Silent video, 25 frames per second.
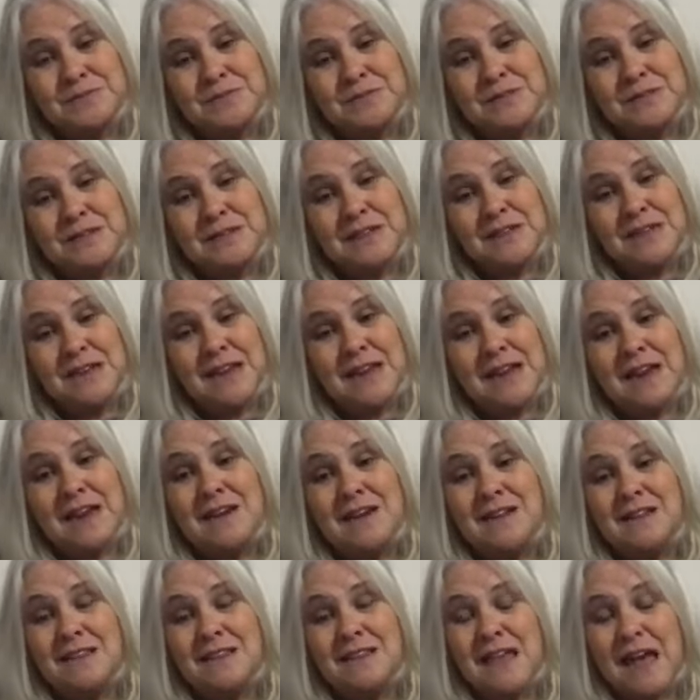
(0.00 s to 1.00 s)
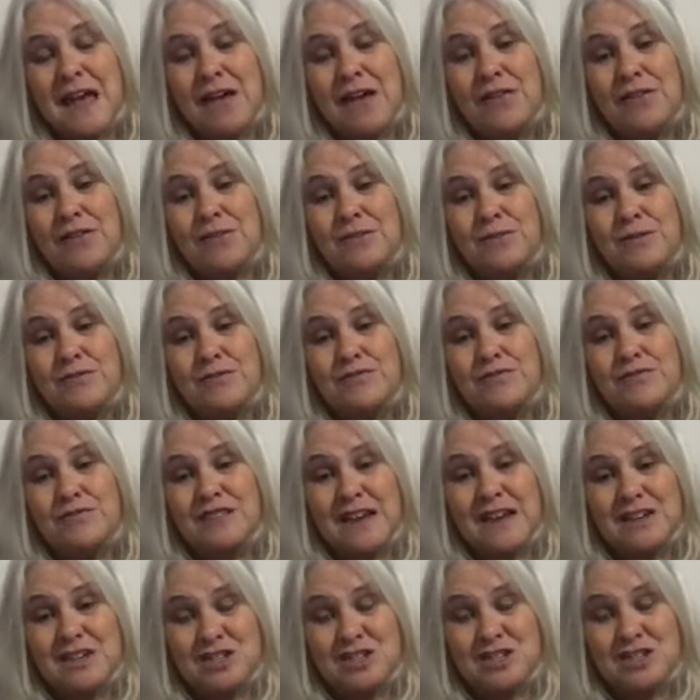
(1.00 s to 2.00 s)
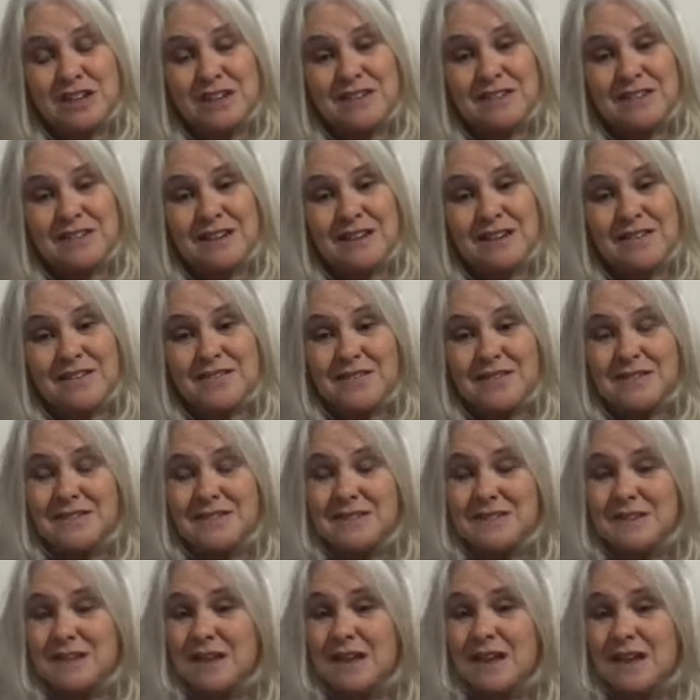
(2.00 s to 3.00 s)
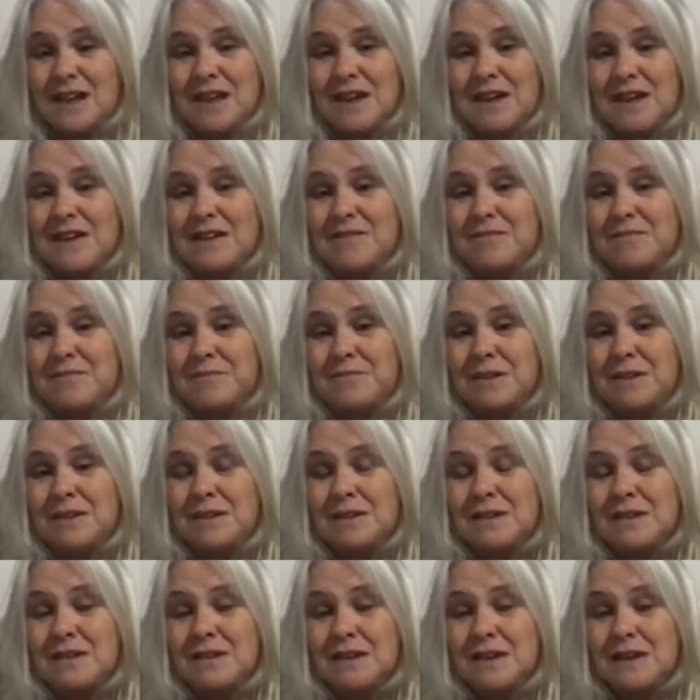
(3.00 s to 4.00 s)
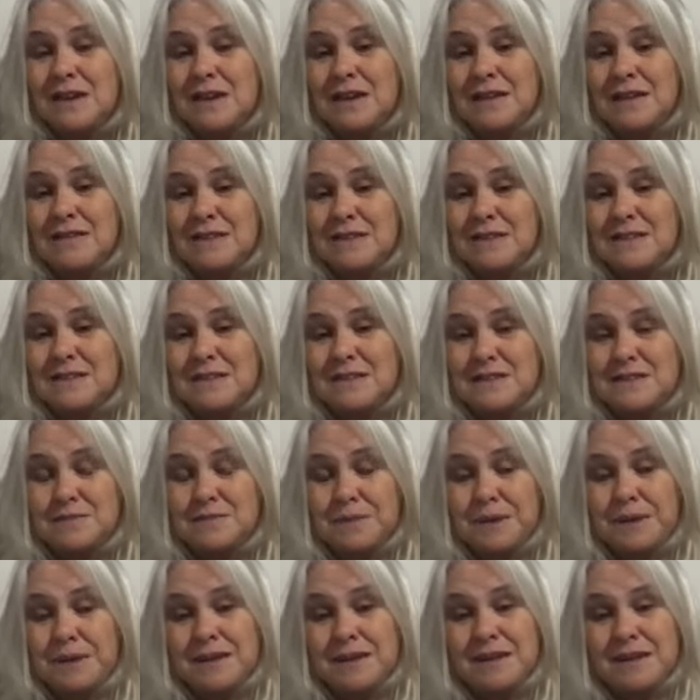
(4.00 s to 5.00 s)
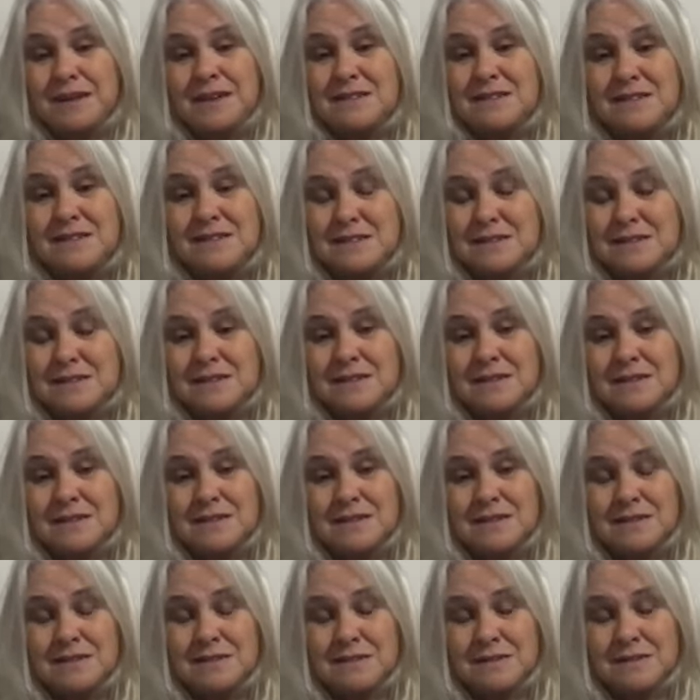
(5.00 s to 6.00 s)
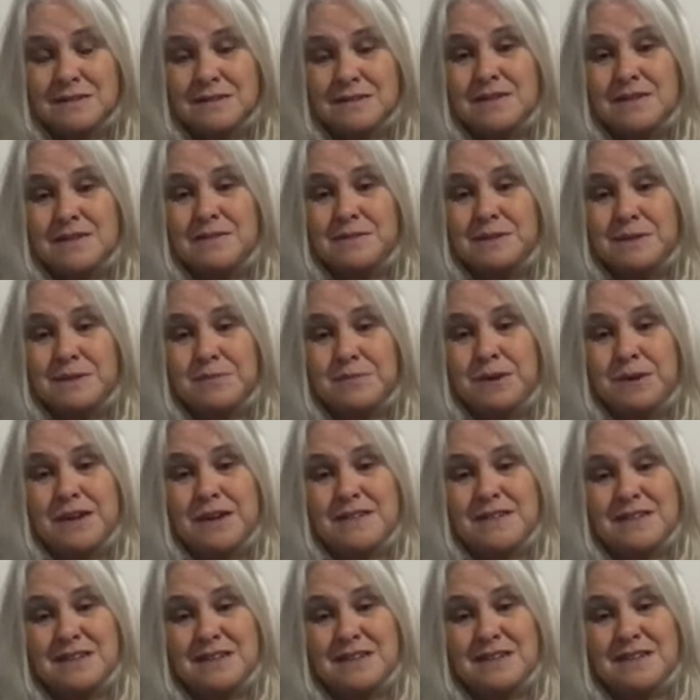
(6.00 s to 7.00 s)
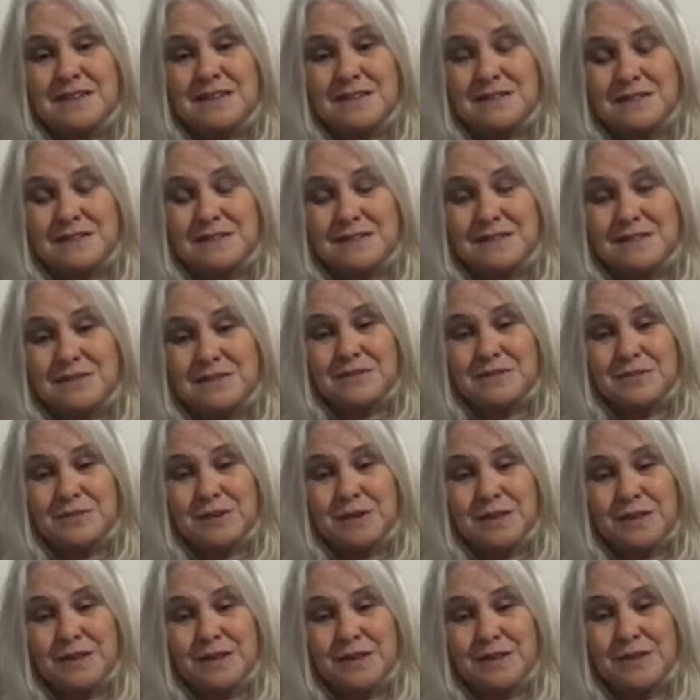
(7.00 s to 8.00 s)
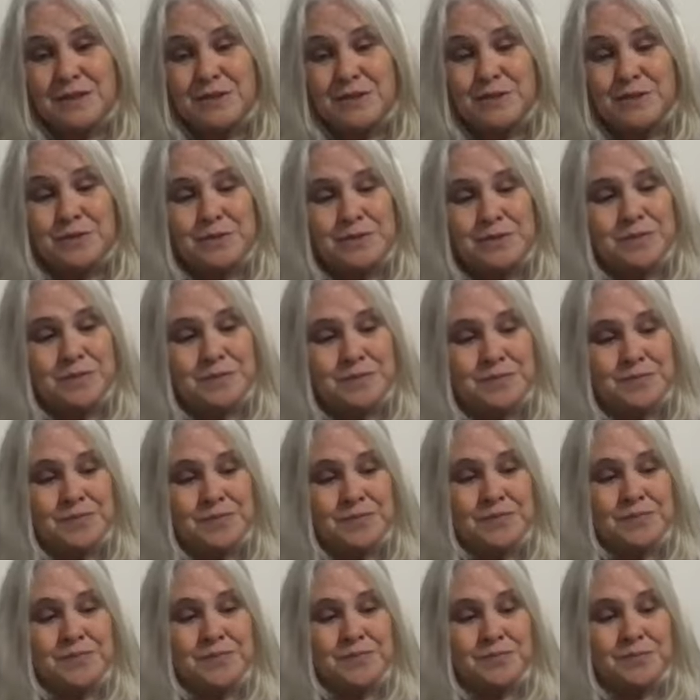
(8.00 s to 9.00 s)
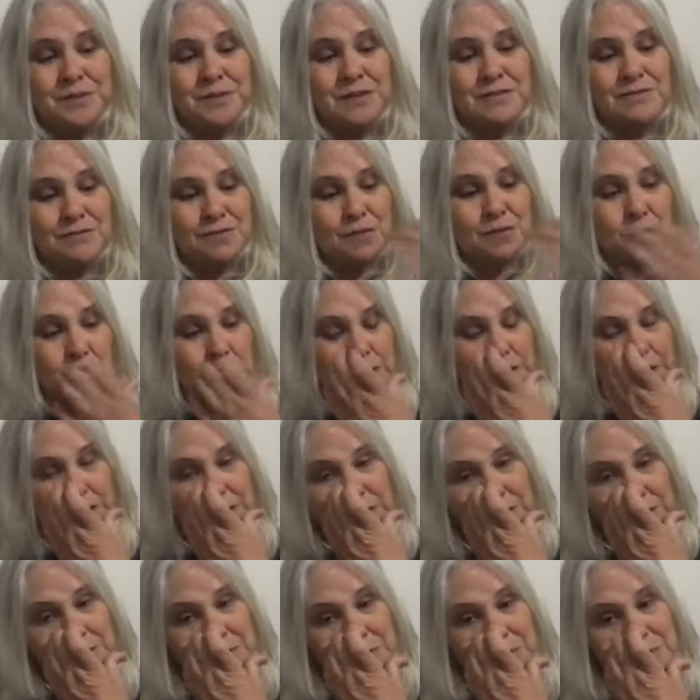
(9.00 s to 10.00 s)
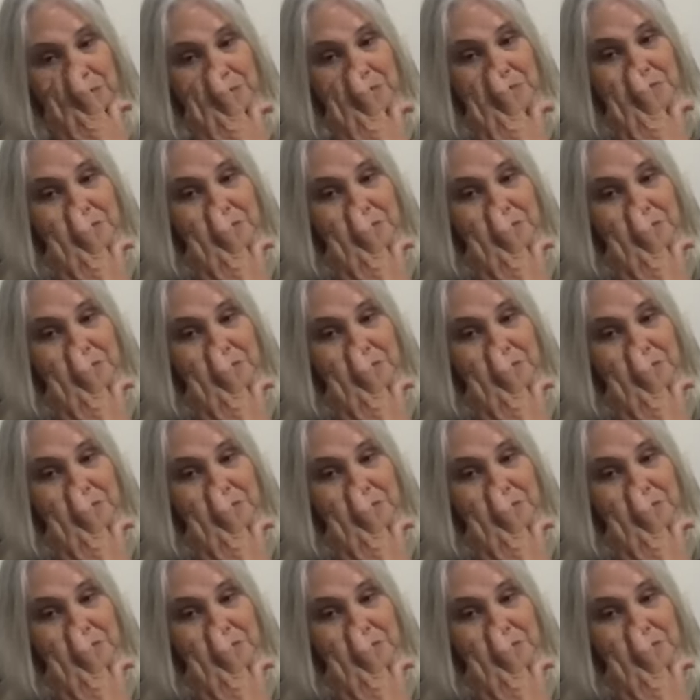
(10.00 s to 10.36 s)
And again, allow the reflection of this time and this space to be present with you and for you.